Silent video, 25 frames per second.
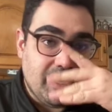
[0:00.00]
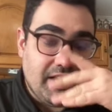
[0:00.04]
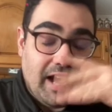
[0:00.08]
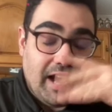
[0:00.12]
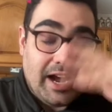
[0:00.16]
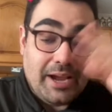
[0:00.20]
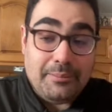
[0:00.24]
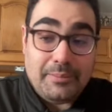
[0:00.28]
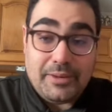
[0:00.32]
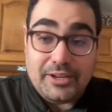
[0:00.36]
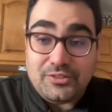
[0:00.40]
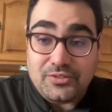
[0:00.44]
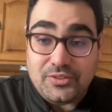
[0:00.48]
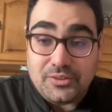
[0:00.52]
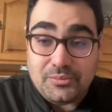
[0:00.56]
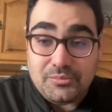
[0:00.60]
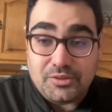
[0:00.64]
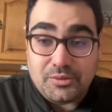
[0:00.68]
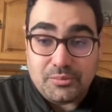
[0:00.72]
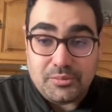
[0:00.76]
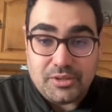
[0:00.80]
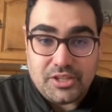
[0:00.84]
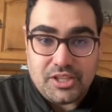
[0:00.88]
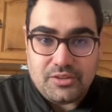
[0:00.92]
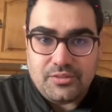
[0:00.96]
I might film
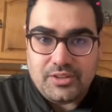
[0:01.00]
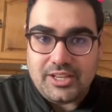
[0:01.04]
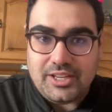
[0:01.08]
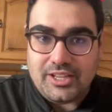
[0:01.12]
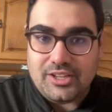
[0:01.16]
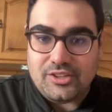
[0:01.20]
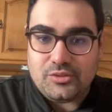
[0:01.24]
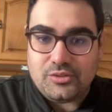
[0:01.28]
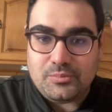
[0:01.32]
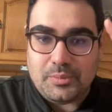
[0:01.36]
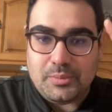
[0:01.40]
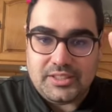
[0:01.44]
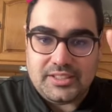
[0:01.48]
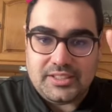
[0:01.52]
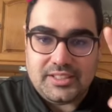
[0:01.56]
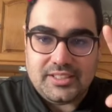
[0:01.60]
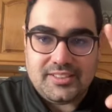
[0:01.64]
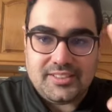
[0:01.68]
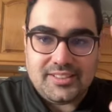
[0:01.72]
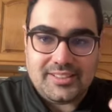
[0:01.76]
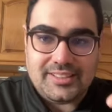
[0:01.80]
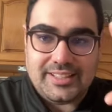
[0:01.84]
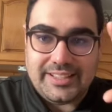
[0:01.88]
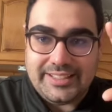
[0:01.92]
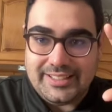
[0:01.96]
some other videos, but this
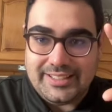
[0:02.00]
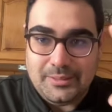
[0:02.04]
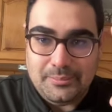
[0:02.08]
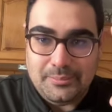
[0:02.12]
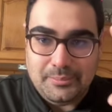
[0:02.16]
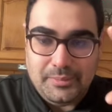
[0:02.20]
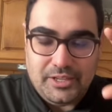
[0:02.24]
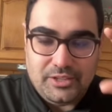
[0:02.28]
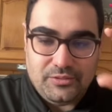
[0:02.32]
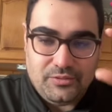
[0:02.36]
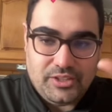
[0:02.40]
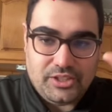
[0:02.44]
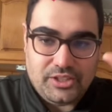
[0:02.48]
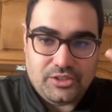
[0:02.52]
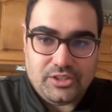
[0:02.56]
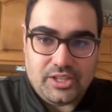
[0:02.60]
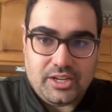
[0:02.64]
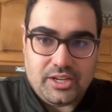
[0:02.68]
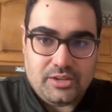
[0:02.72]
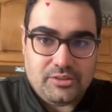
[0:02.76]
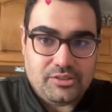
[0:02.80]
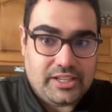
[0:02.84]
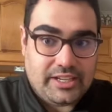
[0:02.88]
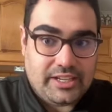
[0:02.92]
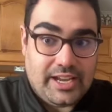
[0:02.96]
is like the main video that I
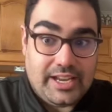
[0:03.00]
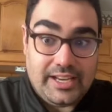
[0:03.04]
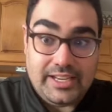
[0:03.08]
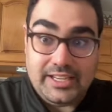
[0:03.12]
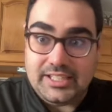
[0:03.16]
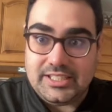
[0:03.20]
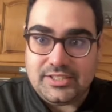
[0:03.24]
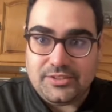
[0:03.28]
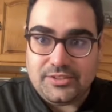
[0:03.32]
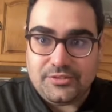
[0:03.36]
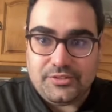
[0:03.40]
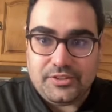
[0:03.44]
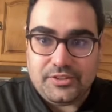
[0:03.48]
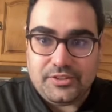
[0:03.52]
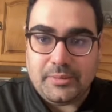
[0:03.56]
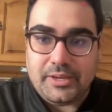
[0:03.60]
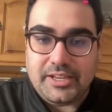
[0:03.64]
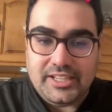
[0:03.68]
was like, I need to film.